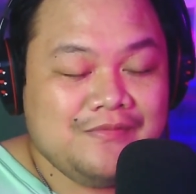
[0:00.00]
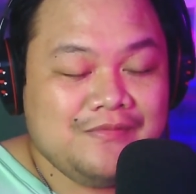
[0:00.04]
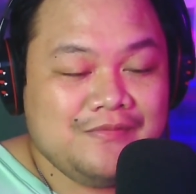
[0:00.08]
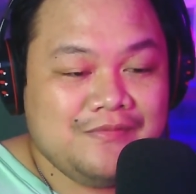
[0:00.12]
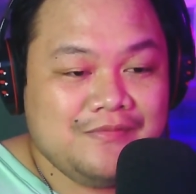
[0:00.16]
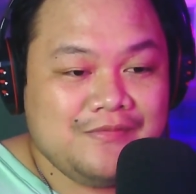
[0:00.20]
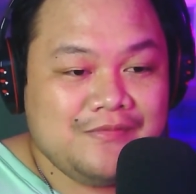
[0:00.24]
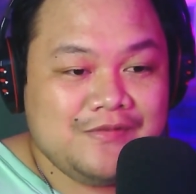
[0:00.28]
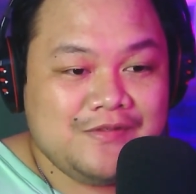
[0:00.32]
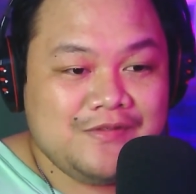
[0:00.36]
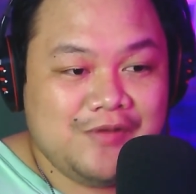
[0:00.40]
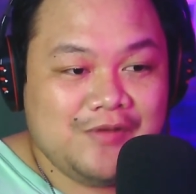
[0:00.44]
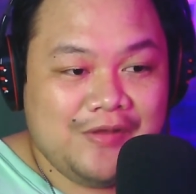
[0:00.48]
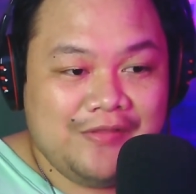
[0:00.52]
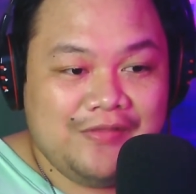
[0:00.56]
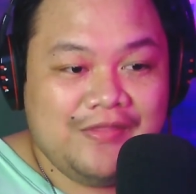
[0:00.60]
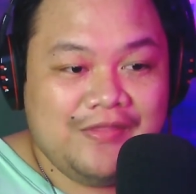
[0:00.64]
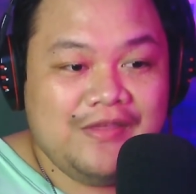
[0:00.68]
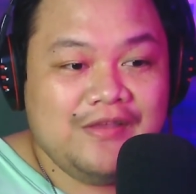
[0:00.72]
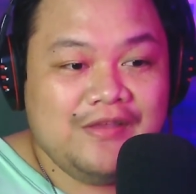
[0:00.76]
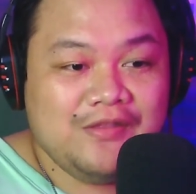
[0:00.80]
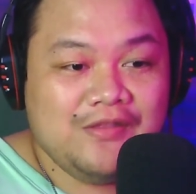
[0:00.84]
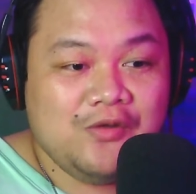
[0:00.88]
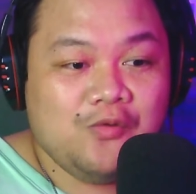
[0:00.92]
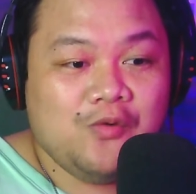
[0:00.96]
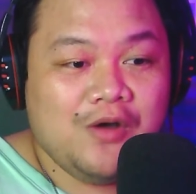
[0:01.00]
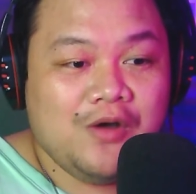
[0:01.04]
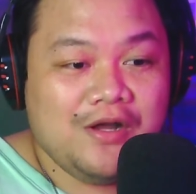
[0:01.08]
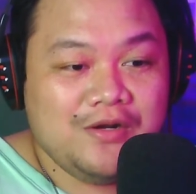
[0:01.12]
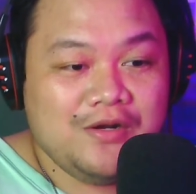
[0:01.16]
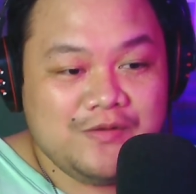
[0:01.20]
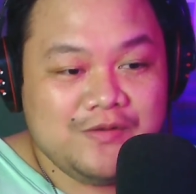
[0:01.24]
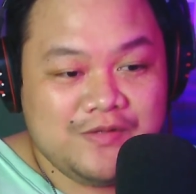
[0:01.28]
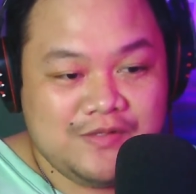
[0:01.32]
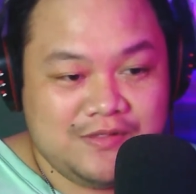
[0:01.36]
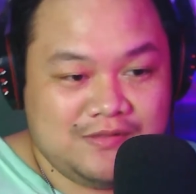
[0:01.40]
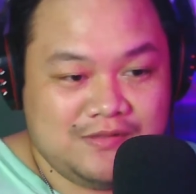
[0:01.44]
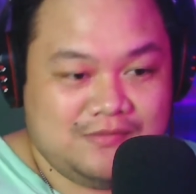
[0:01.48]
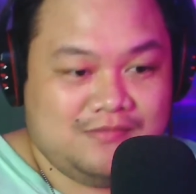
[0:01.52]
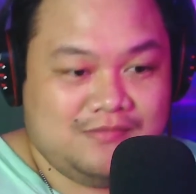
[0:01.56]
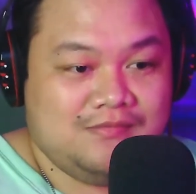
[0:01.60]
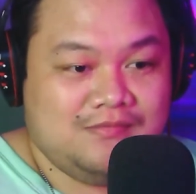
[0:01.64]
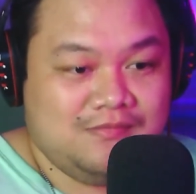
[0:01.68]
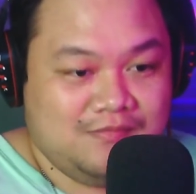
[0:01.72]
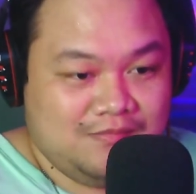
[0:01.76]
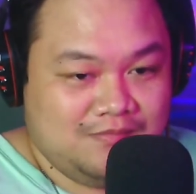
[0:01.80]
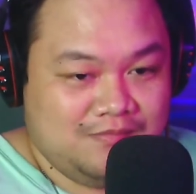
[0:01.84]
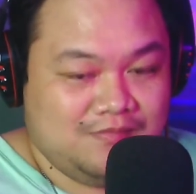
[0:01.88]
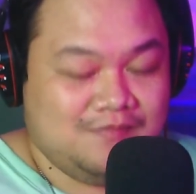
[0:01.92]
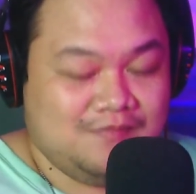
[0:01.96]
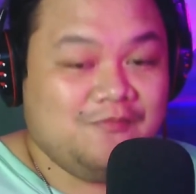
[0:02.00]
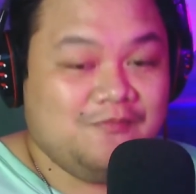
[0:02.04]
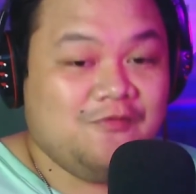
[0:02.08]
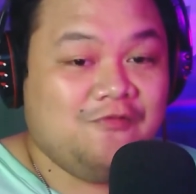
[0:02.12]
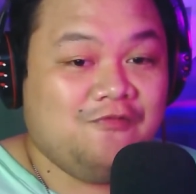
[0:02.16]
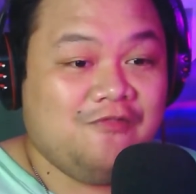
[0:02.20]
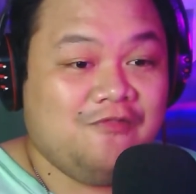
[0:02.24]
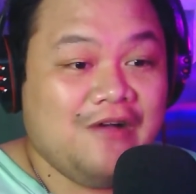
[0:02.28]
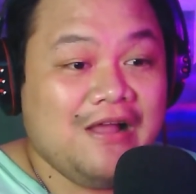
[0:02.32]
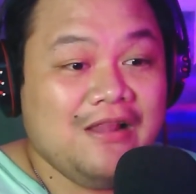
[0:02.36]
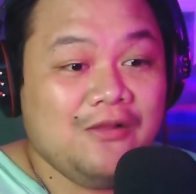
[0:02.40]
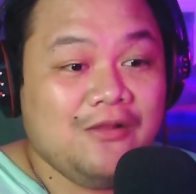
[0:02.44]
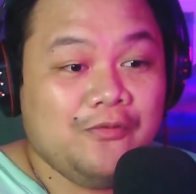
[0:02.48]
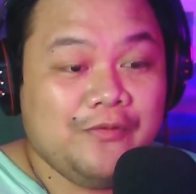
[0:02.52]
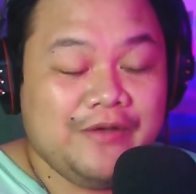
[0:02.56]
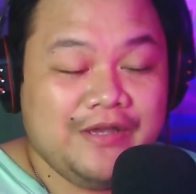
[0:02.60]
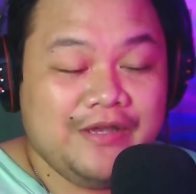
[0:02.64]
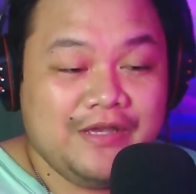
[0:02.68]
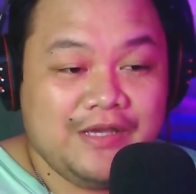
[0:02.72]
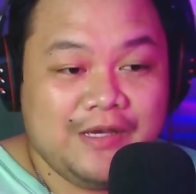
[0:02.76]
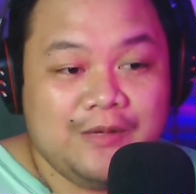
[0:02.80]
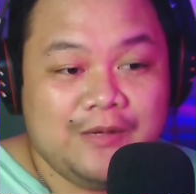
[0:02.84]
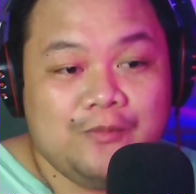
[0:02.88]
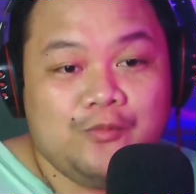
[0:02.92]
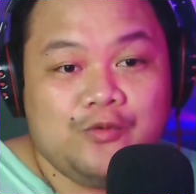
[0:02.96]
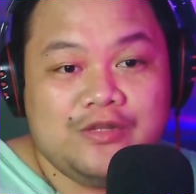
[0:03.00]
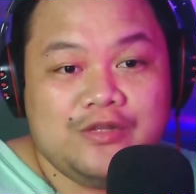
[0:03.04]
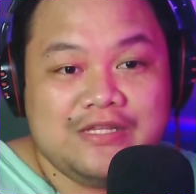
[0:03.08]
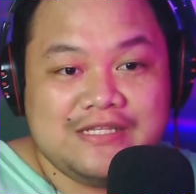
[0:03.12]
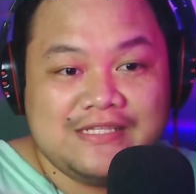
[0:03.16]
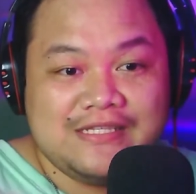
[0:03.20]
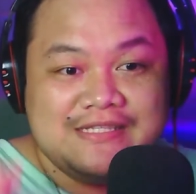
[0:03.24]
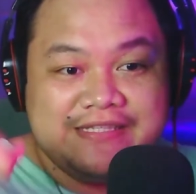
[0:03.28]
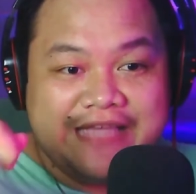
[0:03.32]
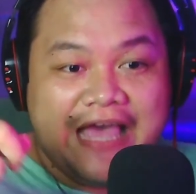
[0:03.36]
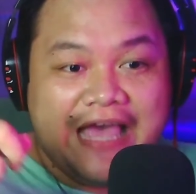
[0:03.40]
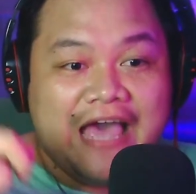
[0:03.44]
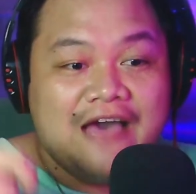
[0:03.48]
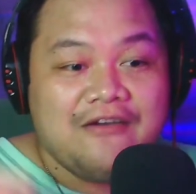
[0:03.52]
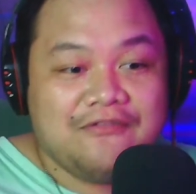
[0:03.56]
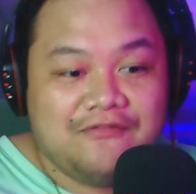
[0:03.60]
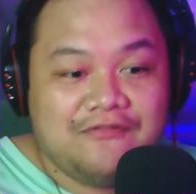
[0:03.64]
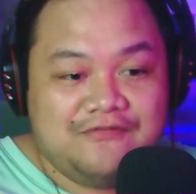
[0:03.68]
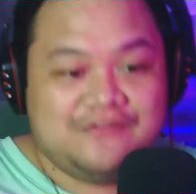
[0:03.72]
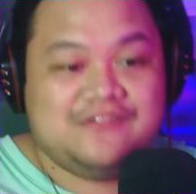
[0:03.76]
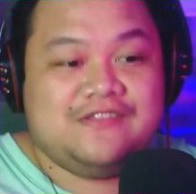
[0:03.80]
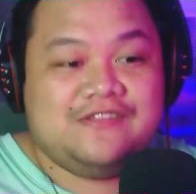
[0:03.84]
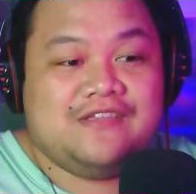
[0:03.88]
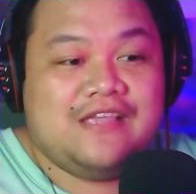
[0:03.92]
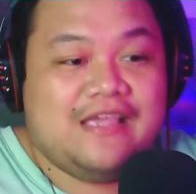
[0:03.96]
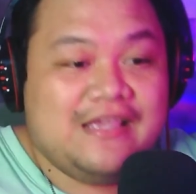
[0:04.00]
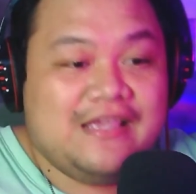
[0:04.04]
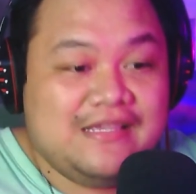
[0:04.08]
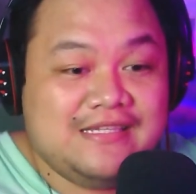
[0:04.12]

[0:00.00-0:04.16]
So I think the one who's following him with the staff is